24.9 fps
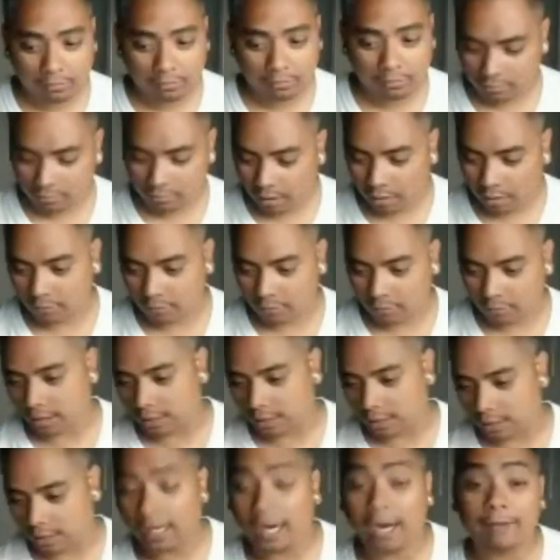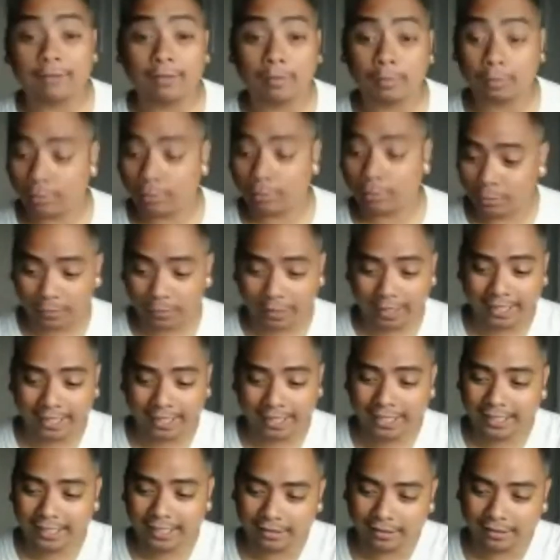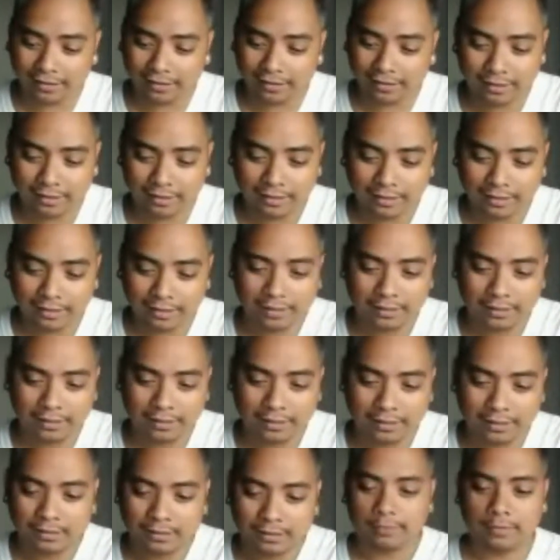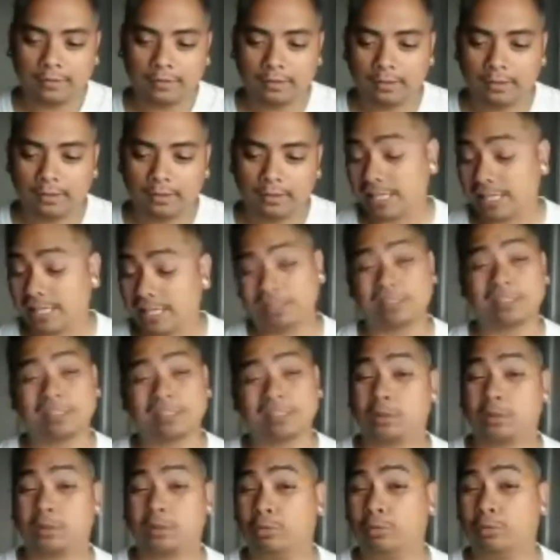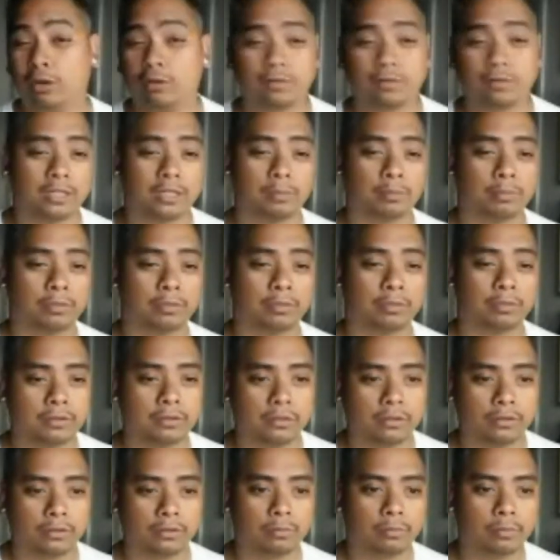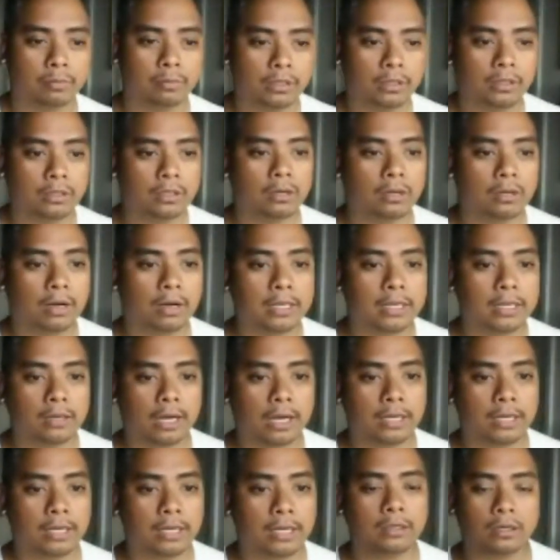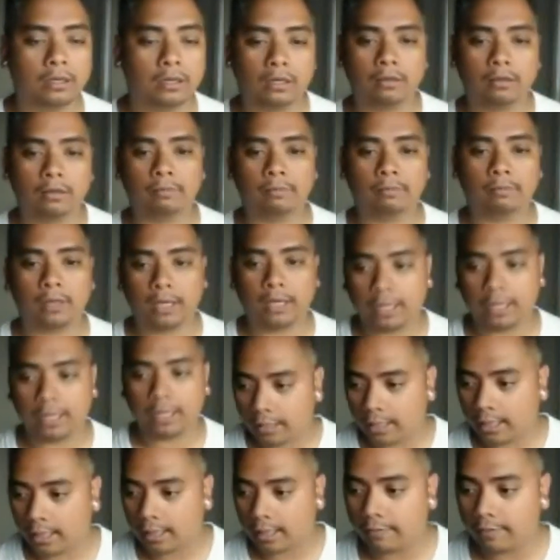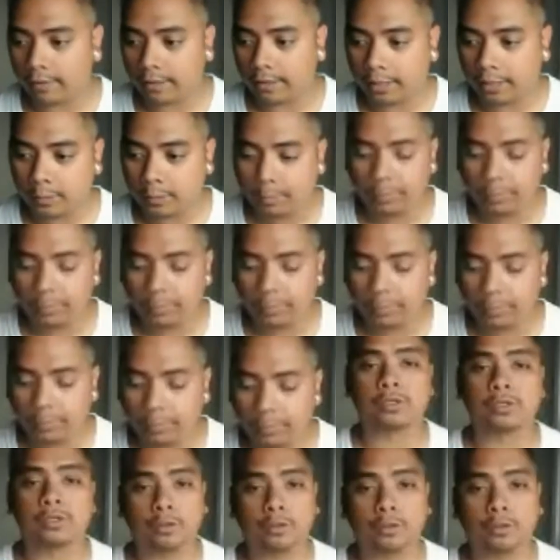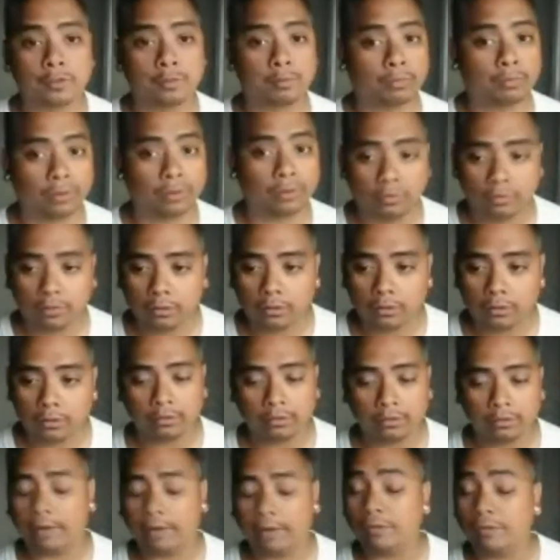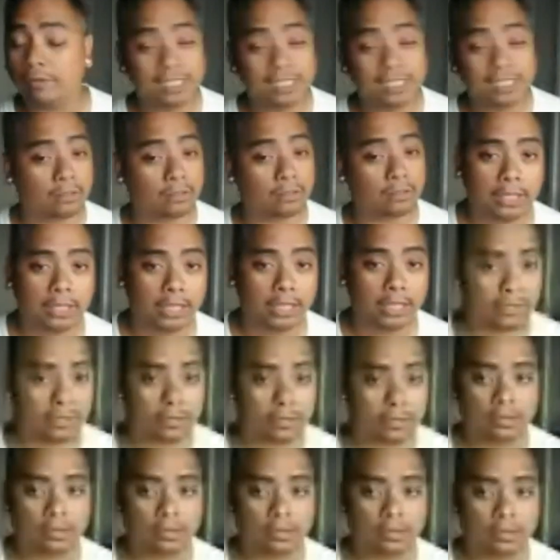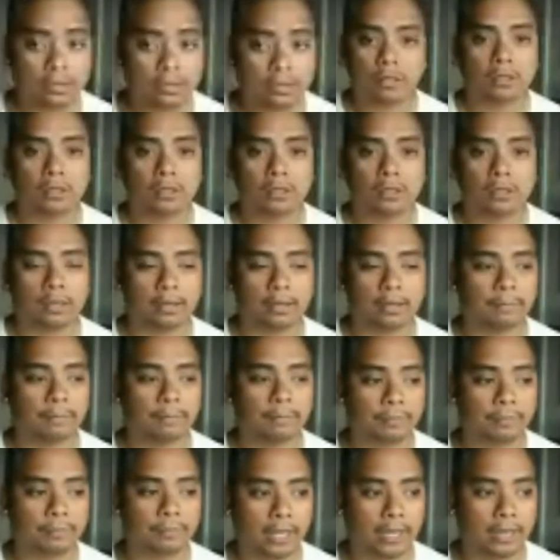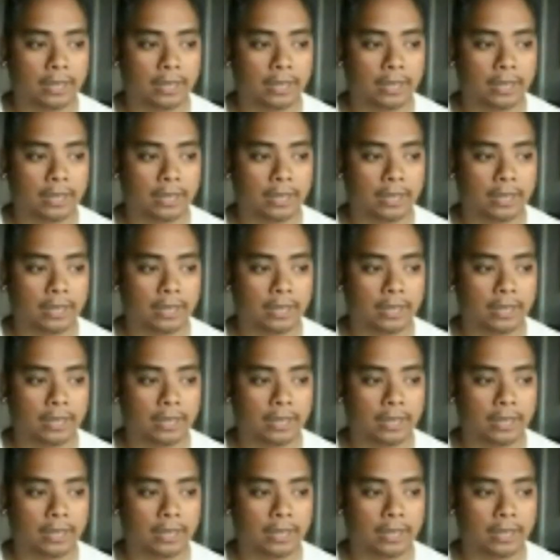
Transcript: oh god, I have the Pro right here. Actually, it's just the Pro. It's not the Pro 2. But you know, I have experience with the Surface Pro 2 every single day, and